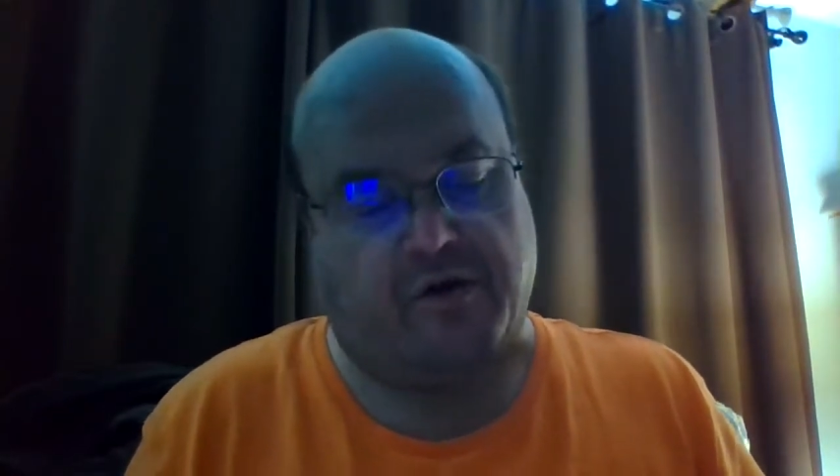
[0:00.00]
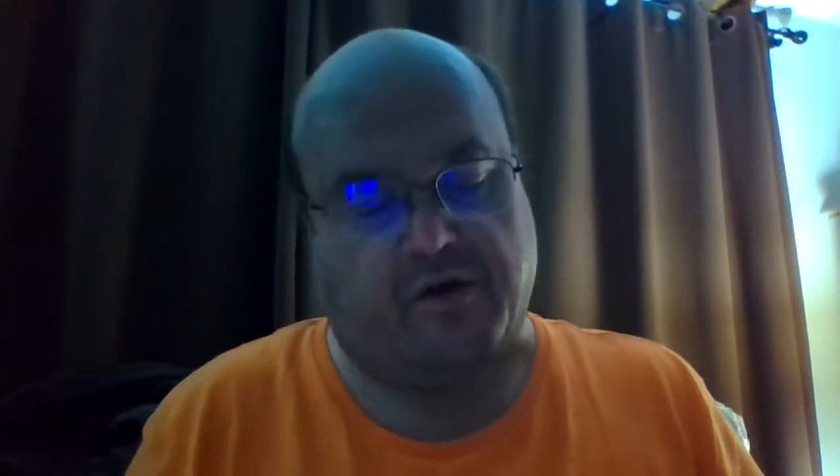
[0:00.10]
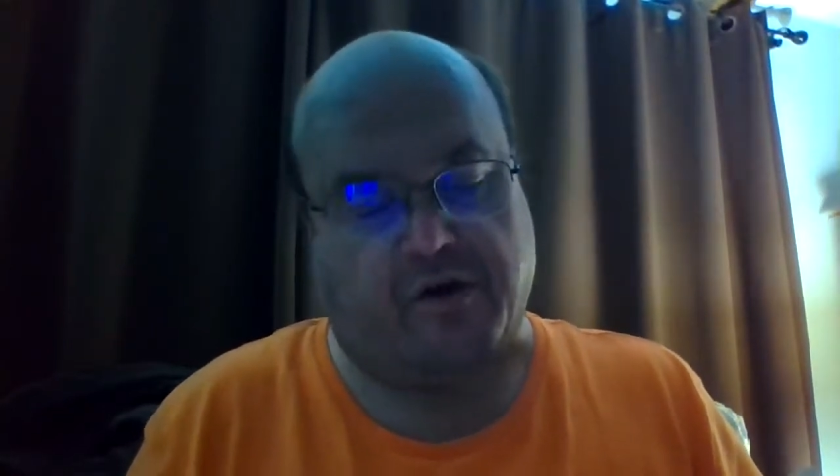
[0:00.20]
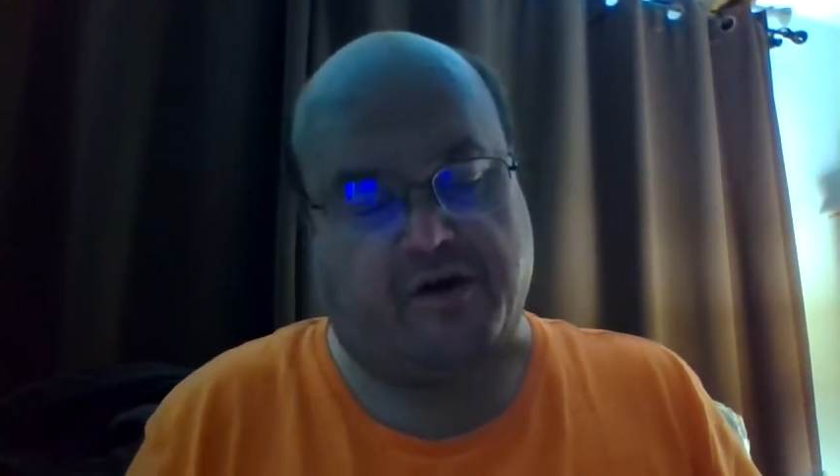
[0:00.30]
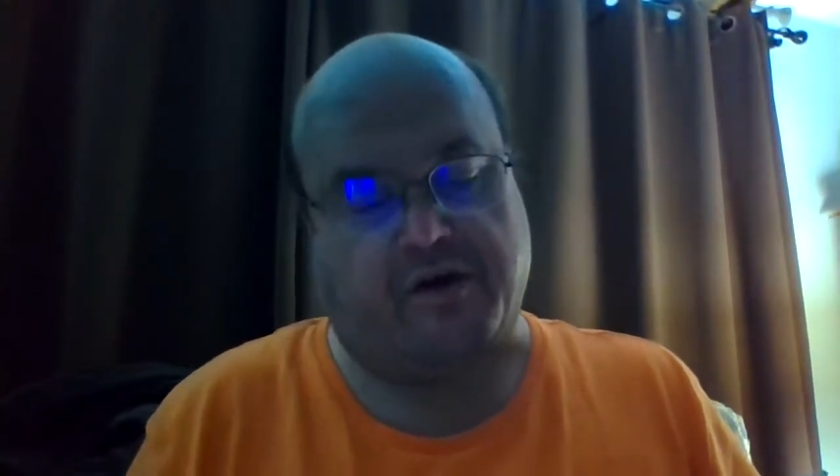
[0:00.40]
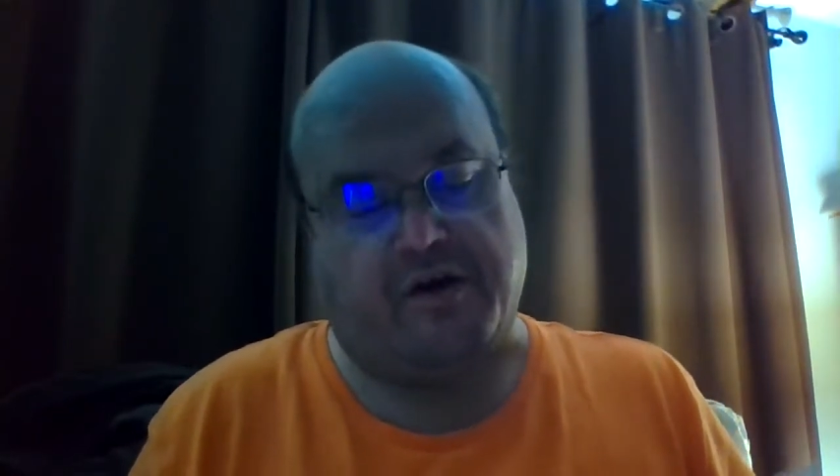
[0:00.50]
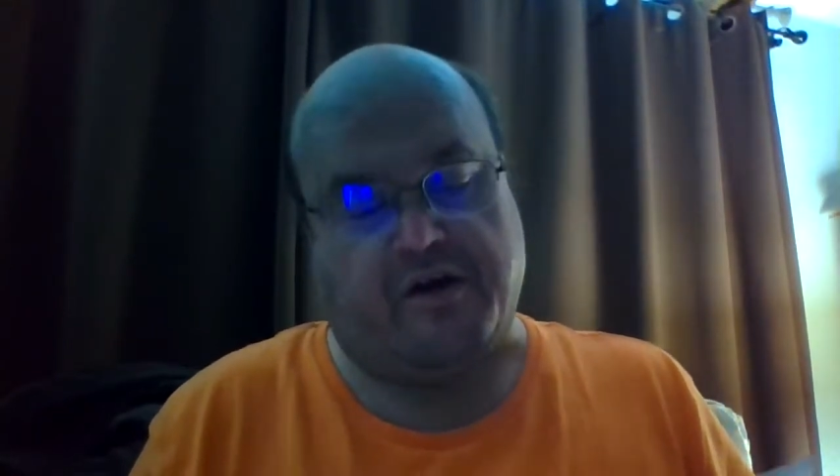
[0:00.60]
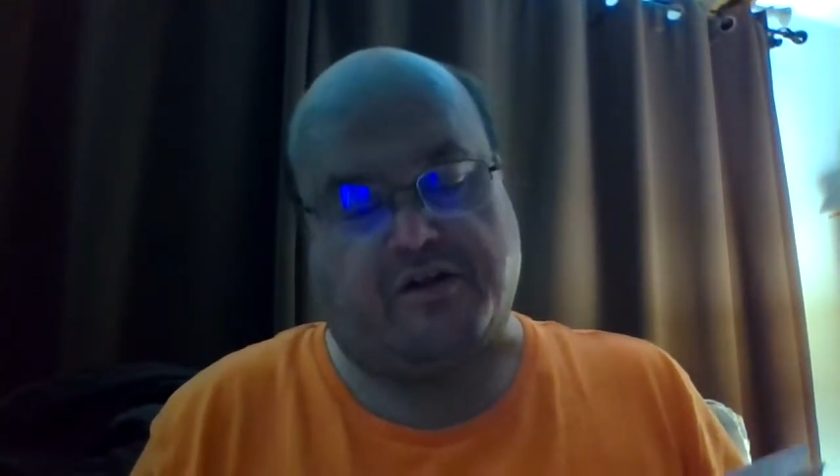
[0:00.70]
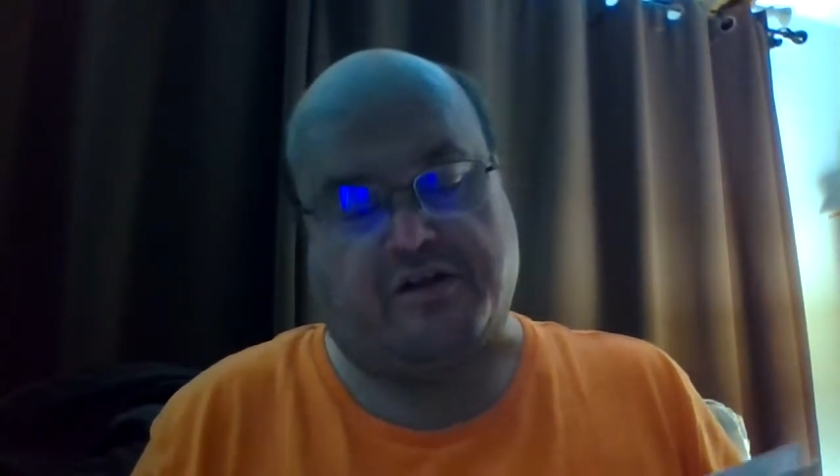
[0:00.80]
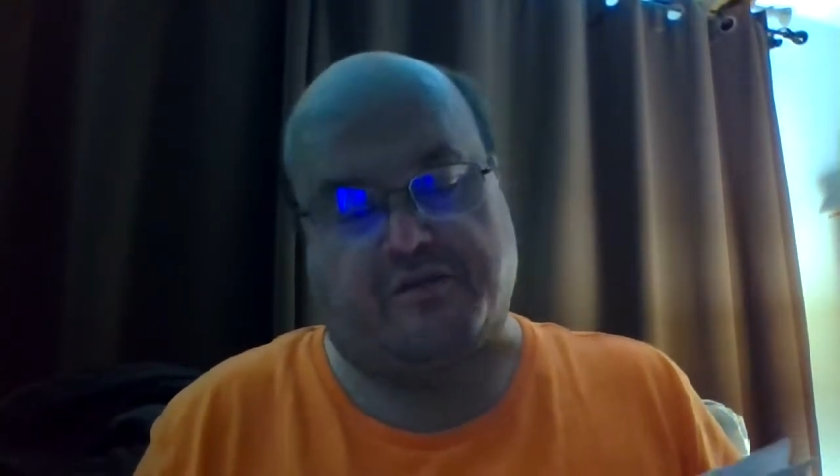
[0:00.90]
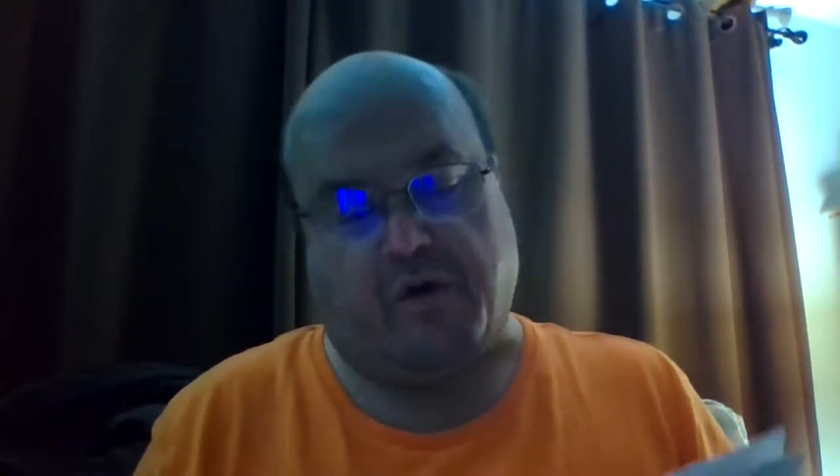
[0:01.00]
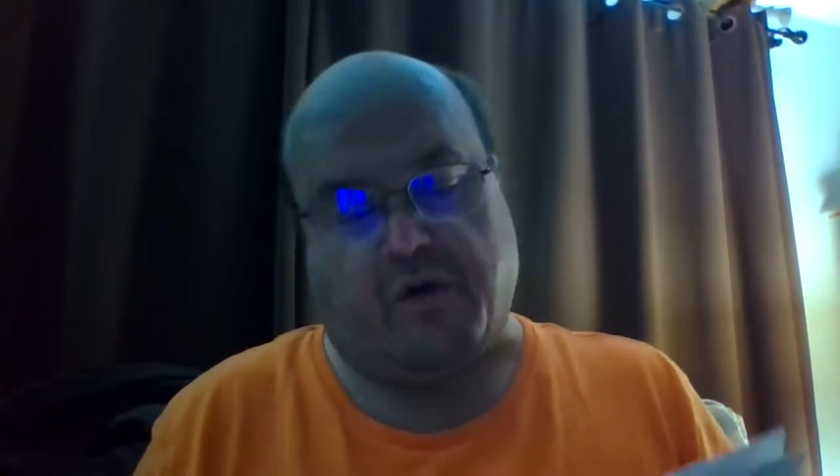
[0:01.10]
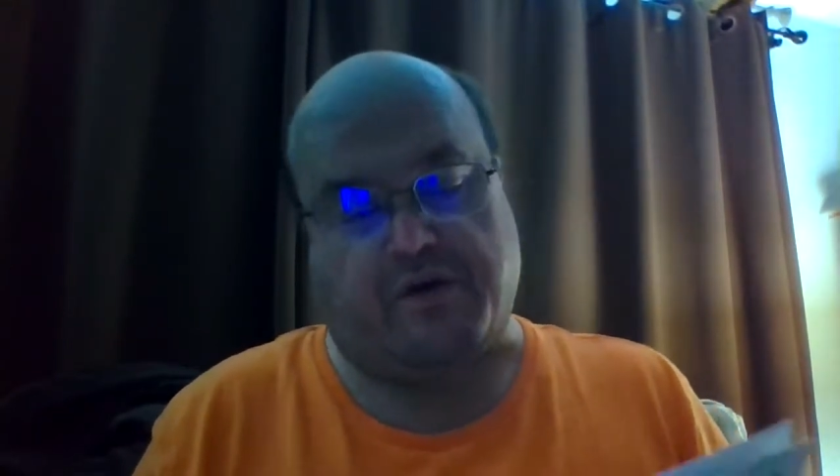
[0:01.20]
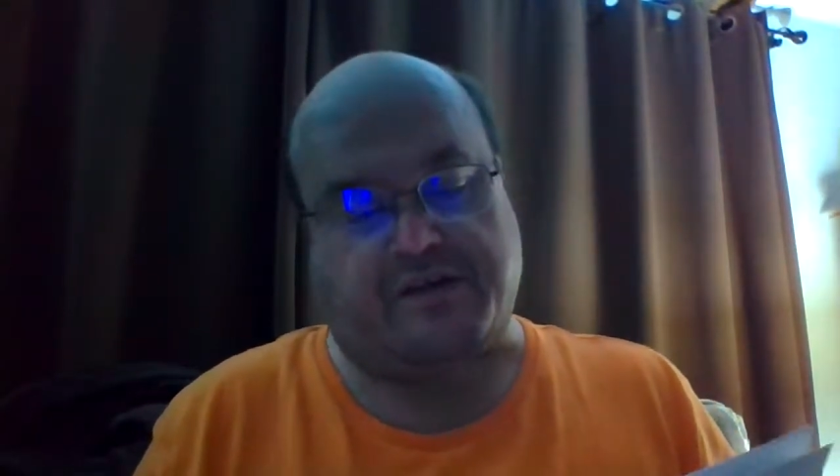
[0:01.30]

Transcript: Look, the smoke